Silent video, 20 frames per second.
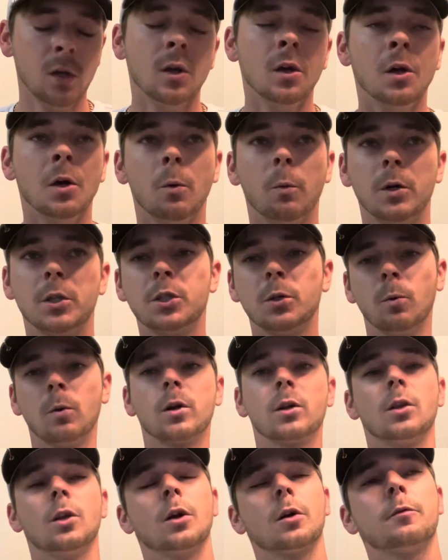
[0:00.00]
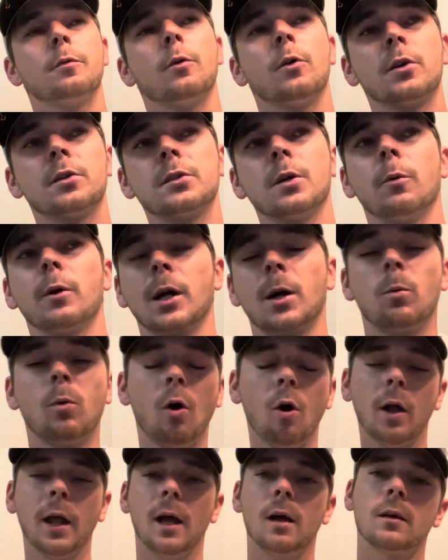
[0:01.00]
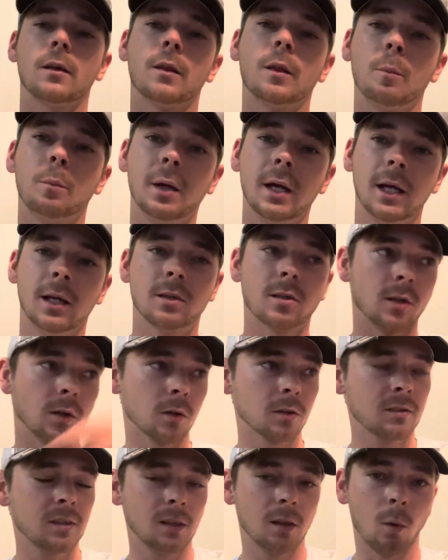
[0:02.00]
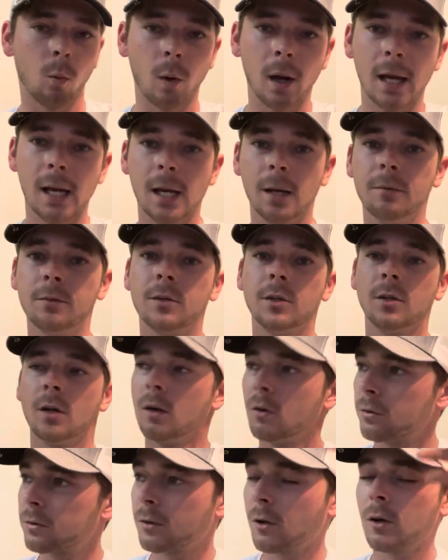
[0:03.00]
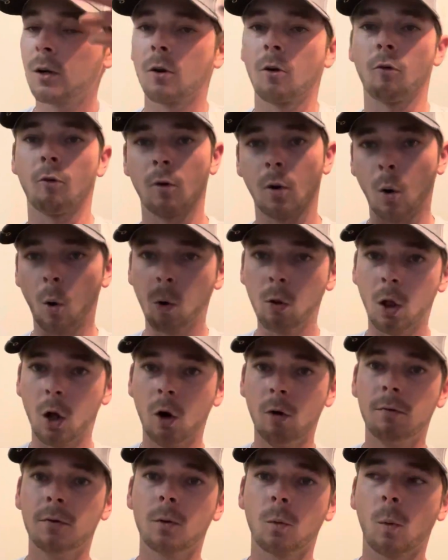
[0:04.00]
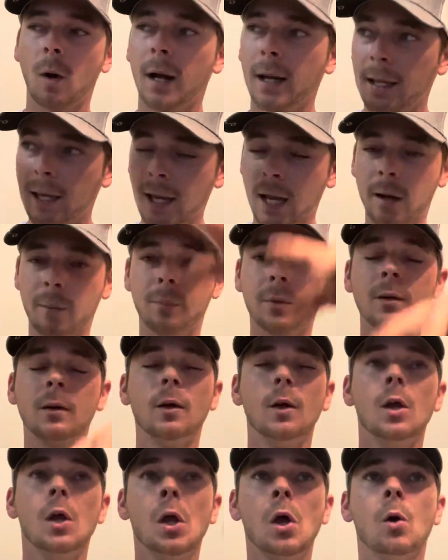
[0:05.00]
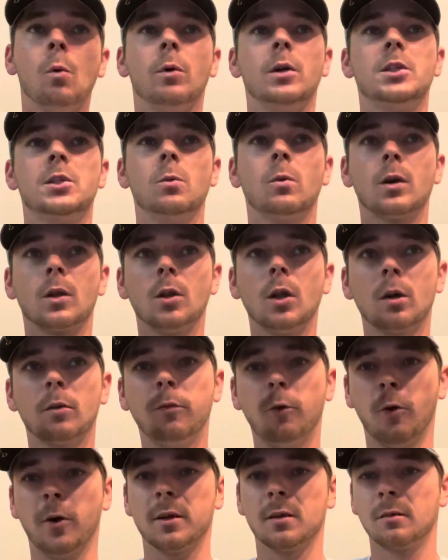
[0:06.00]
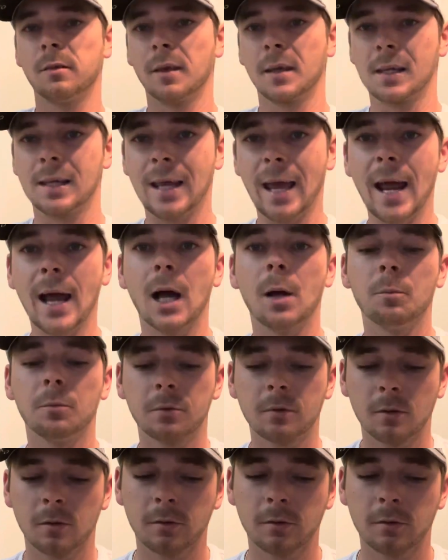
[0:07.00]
What you want to look for, so when I walk out to the beach and you'll see the waves, you know, starting to roll over, white capping, what you want to look for is the gaps.